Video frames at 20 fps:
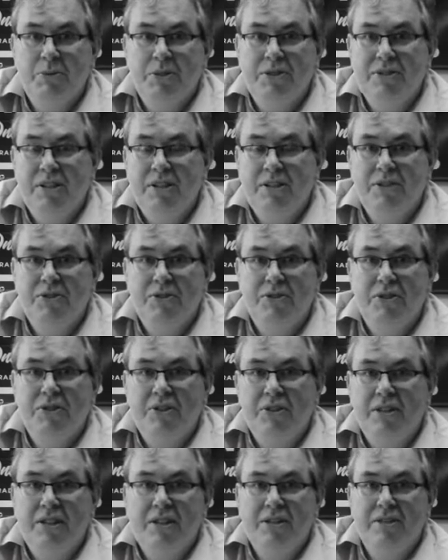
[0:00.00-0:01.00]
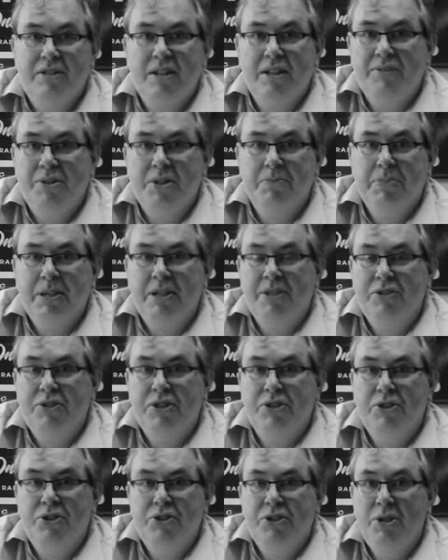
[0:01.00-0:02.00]
was second on the list after
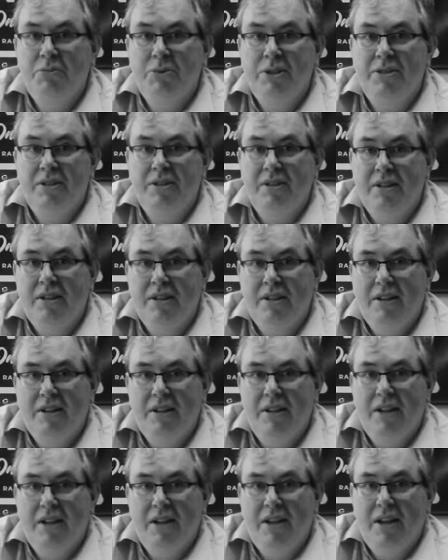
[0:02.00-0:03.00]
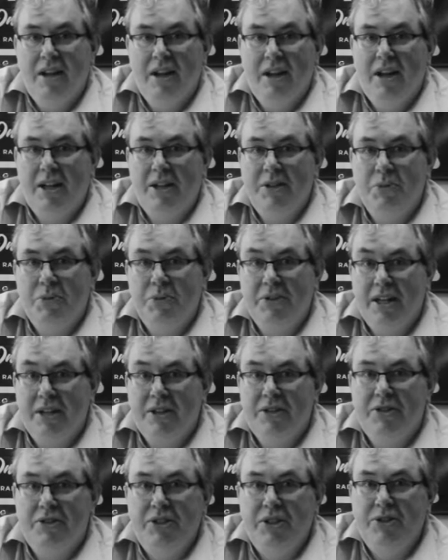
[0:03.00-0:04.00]
Patrick Stewart, and was
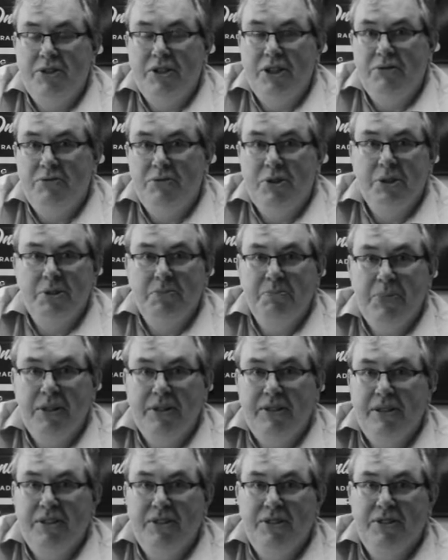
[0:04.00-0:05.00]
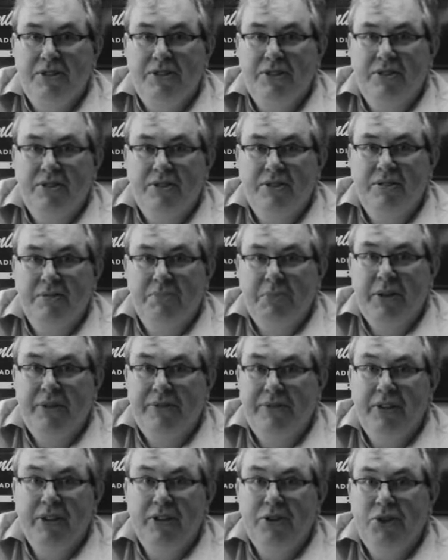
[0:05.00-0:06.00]
actually Gene Roddenberry's
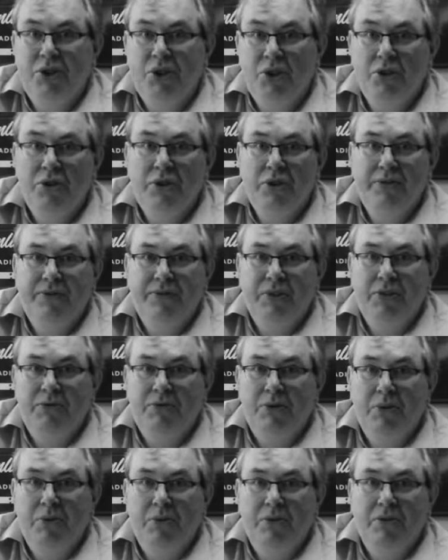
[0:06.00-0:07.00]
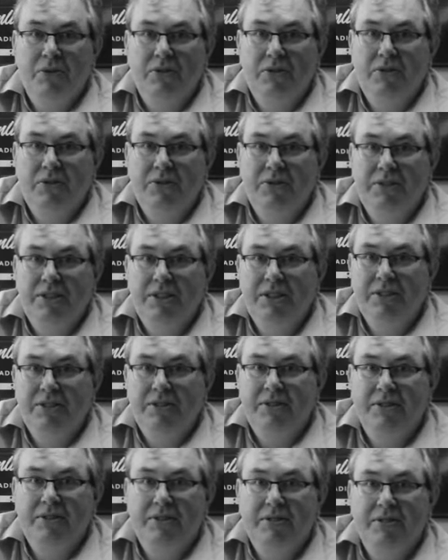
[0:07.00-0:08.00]
preferred choice for the role
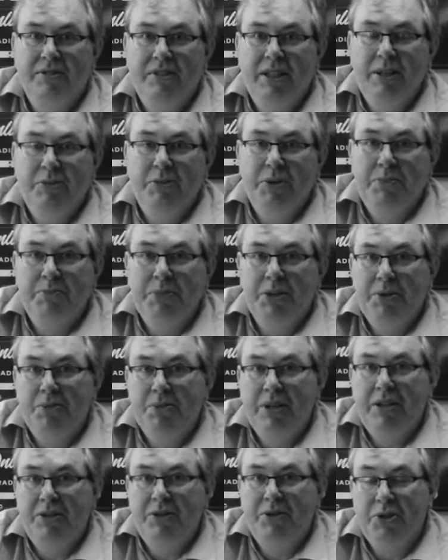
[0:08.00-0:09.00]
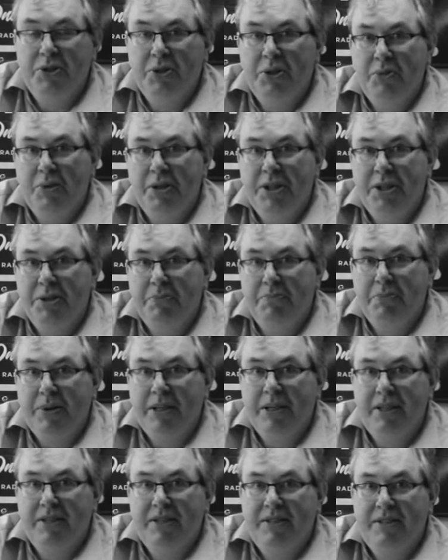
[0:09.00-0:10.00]
until he was persuaded otherwise
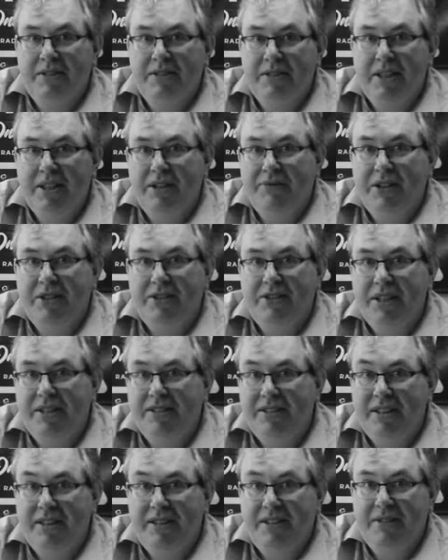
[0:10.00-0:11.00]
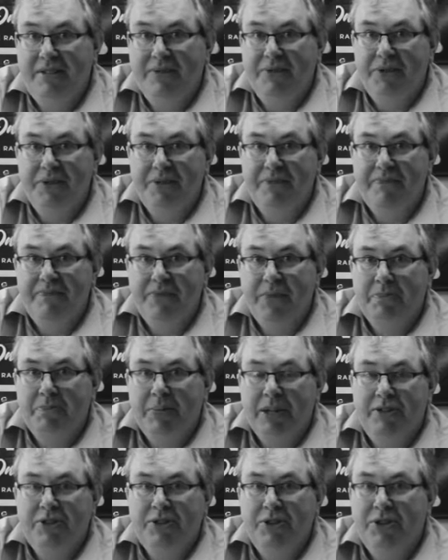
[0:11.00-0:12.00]
by the television executives that
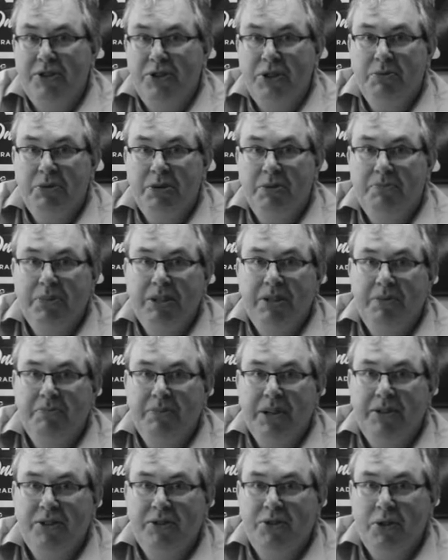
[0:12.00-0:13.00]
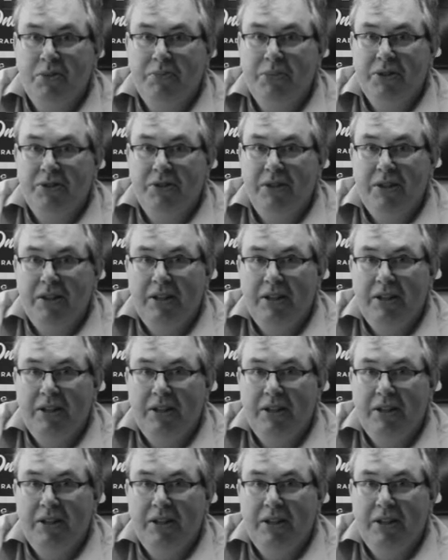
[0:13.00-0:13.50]
Patrick Stewart would be the better option.